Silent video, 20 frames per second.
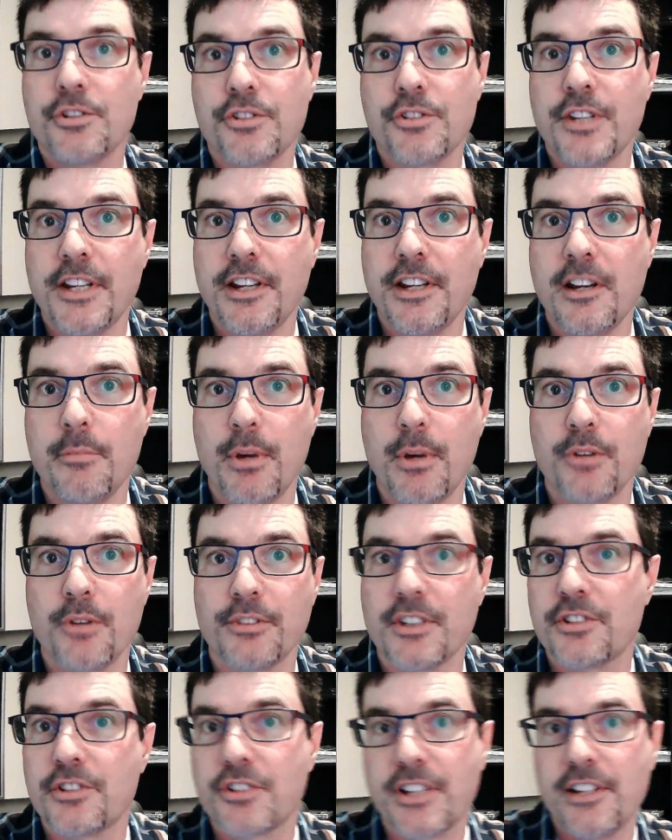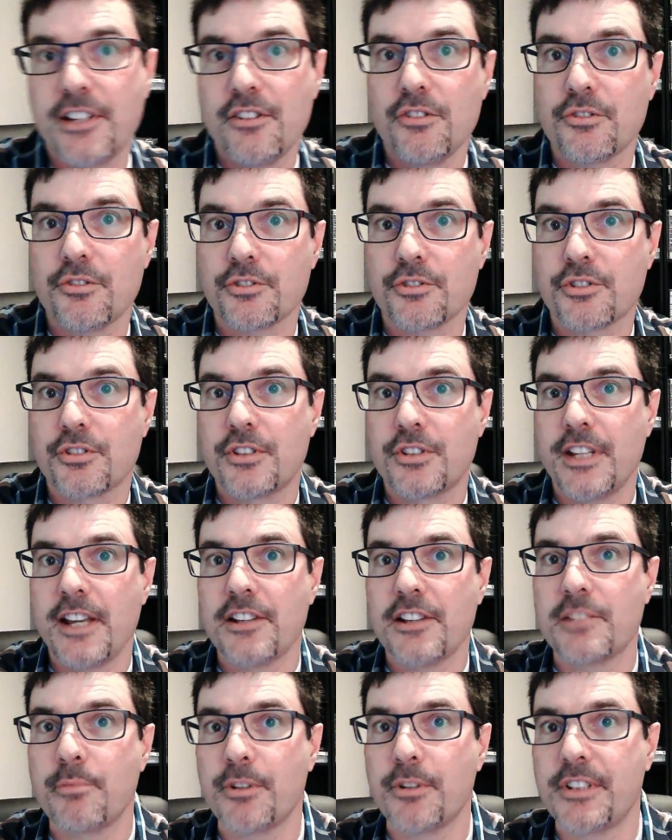think about the skills, the
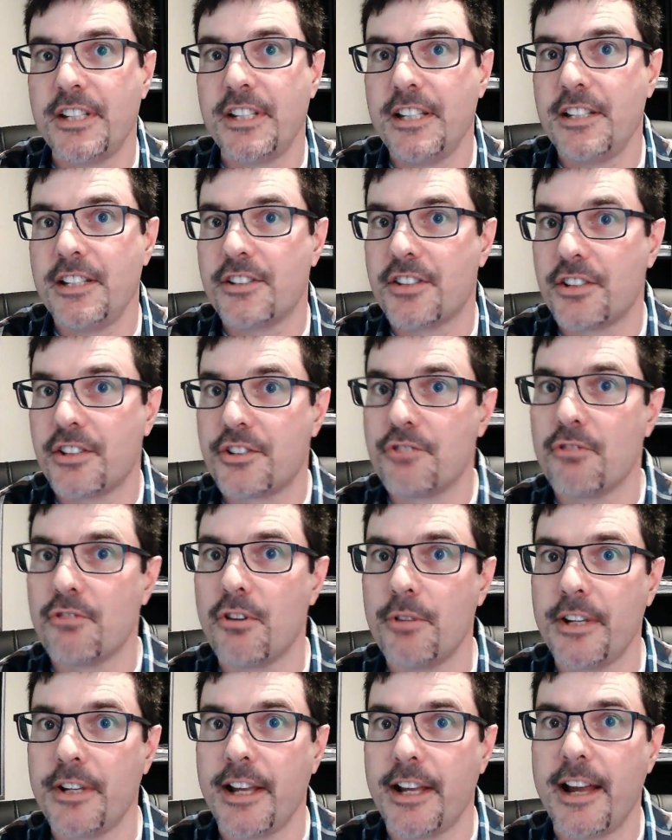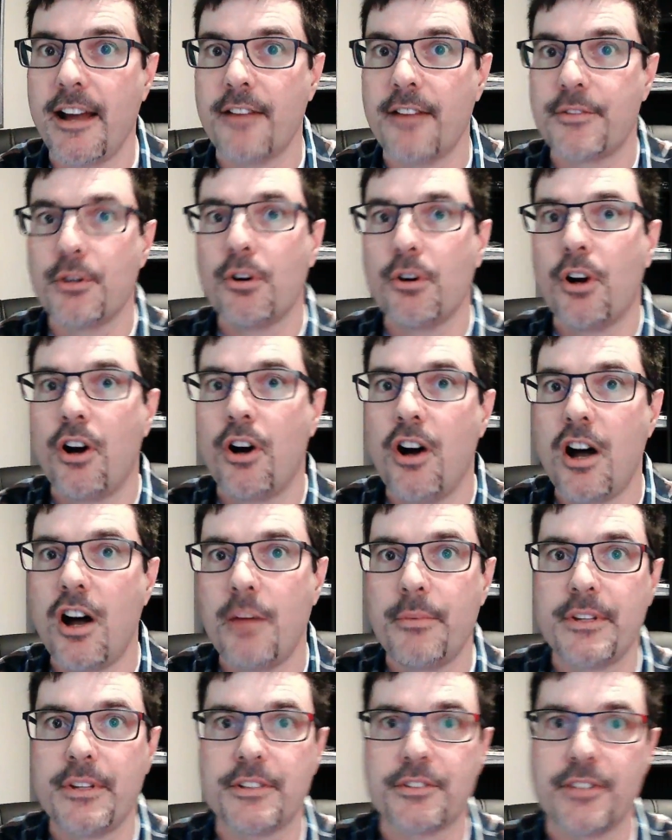expertise that you already have, your
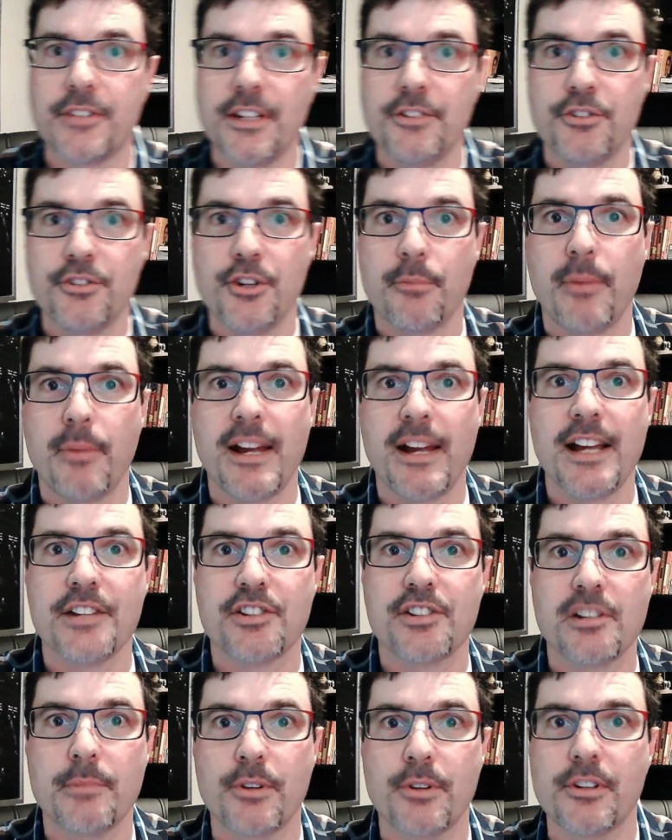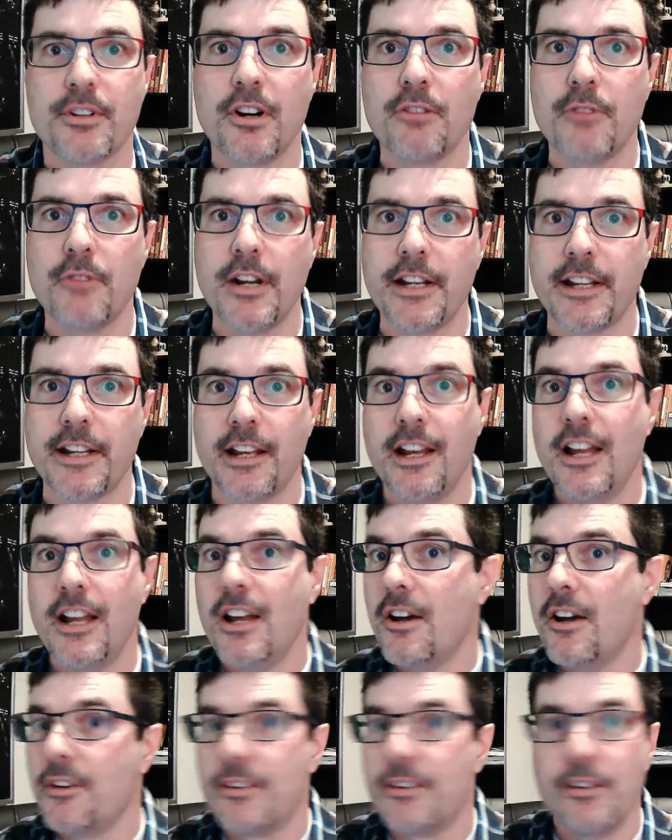hobbies, things that you're passionate about already.
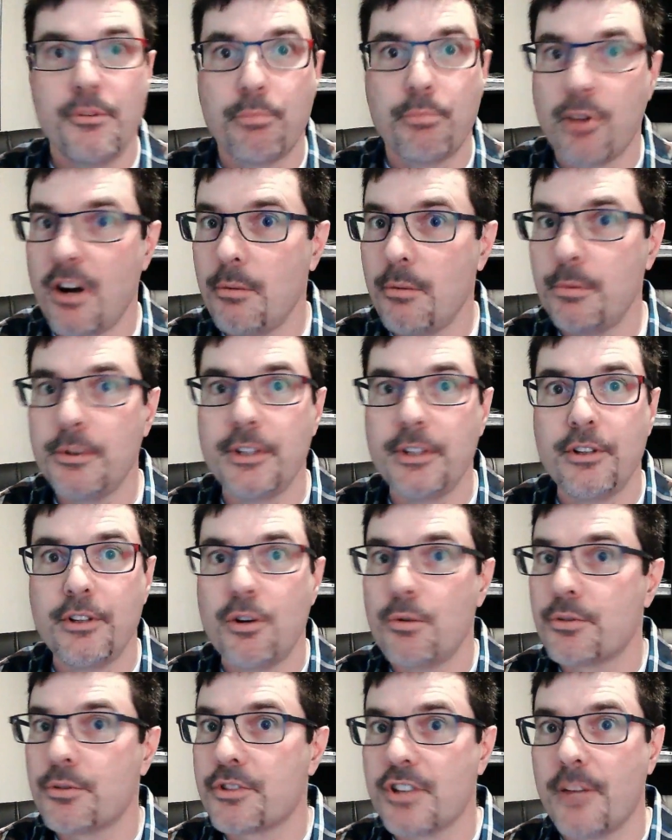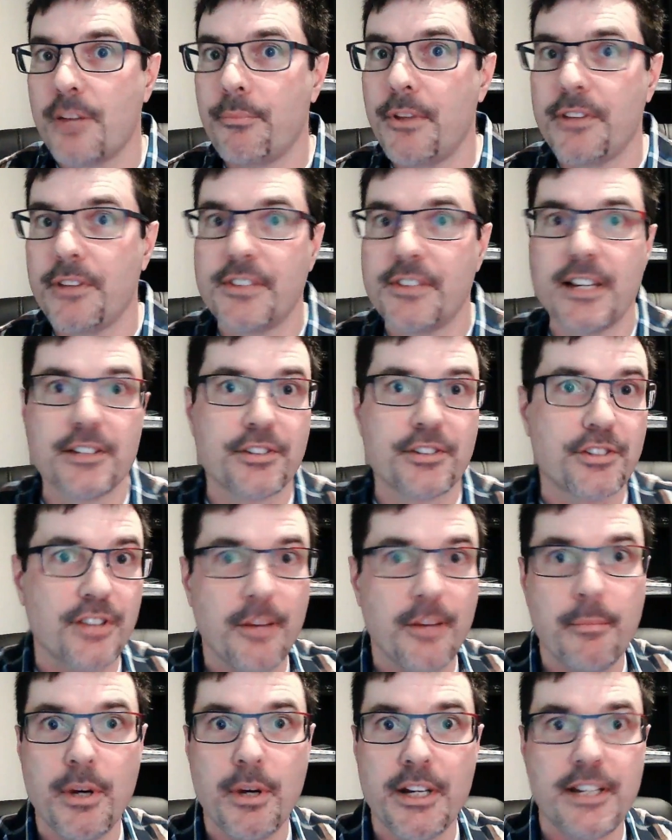You probably know something that
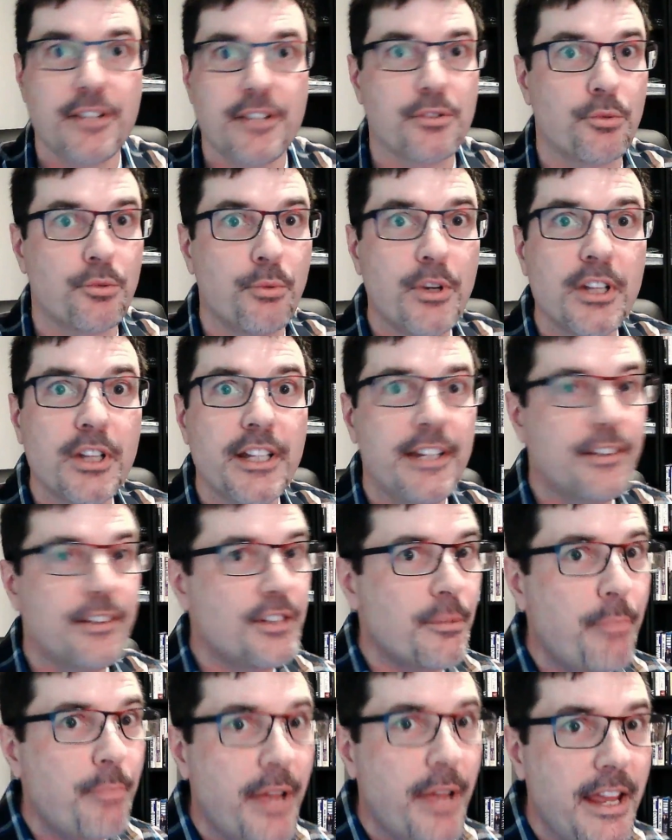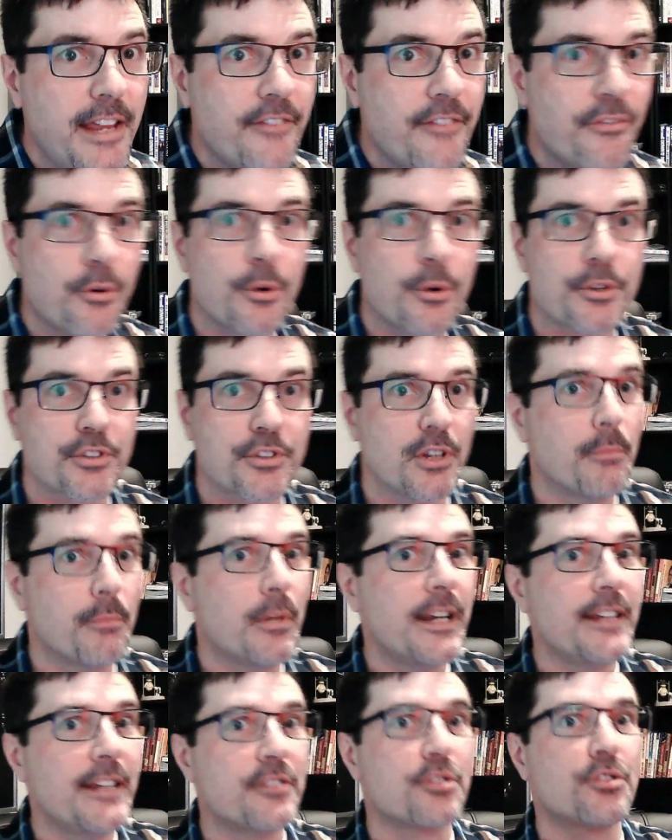somebody is willing to pay for.
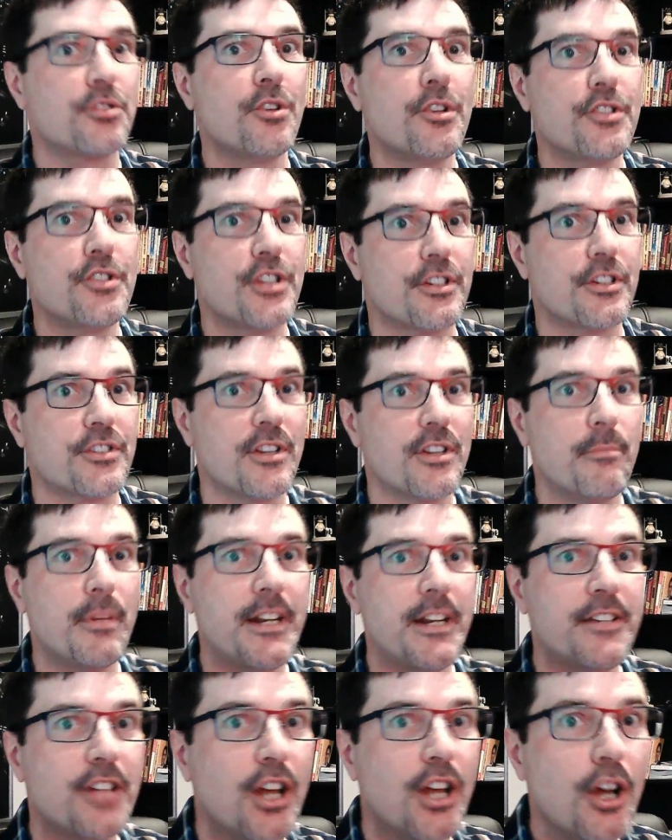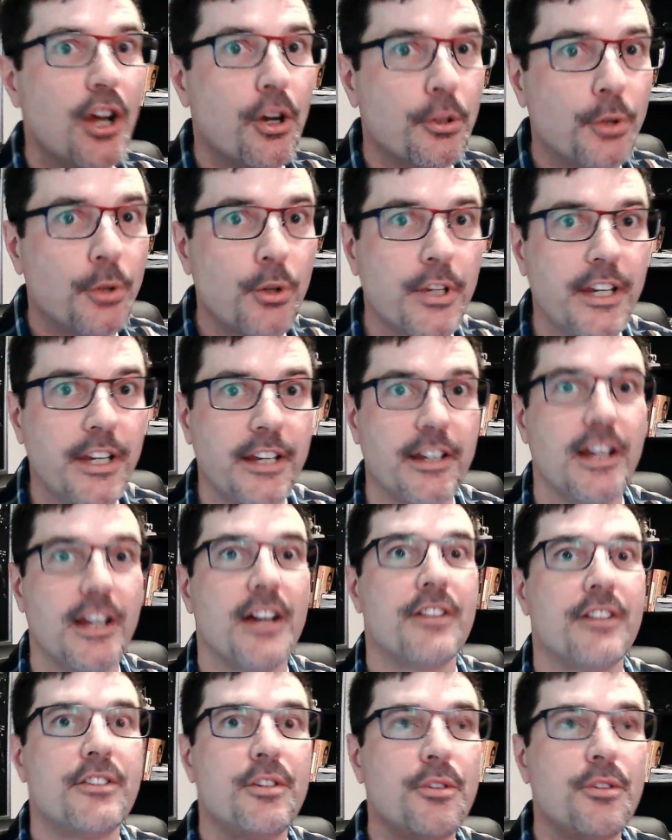Somebody's searching, somebody's looking
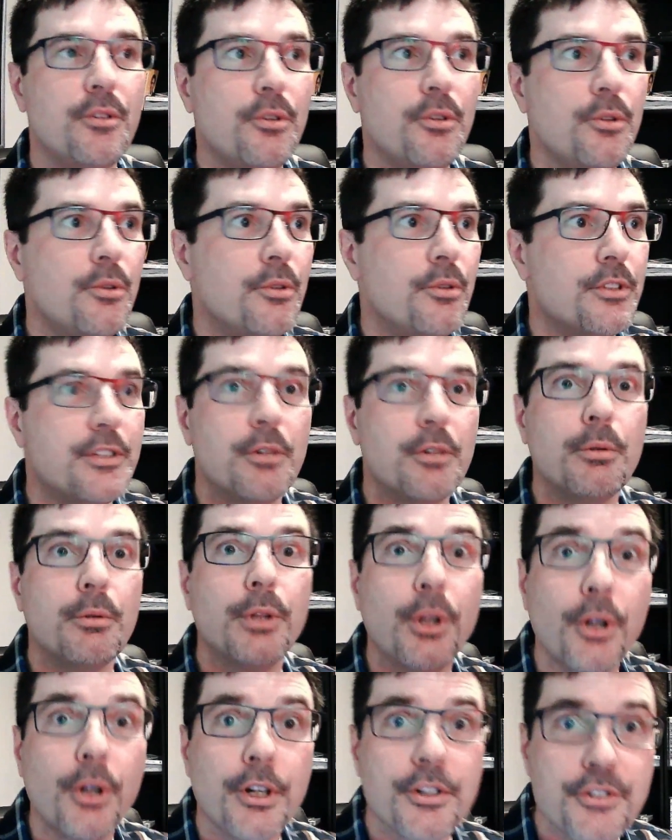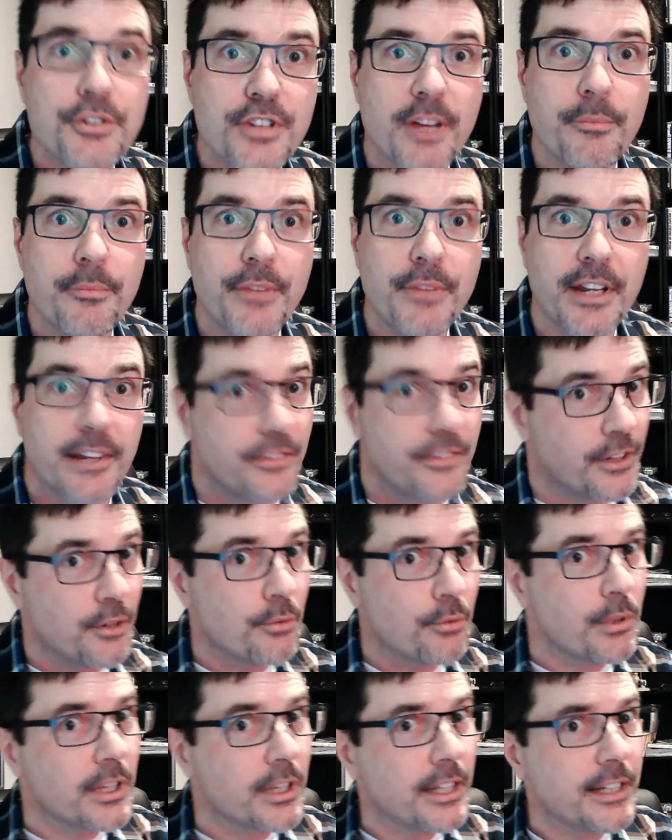to learn something, and
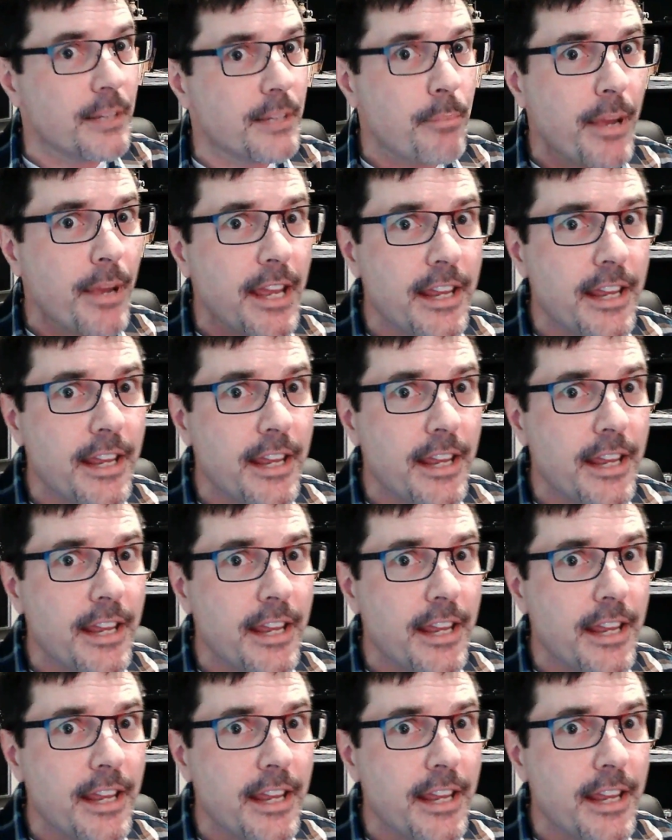they're willing to pay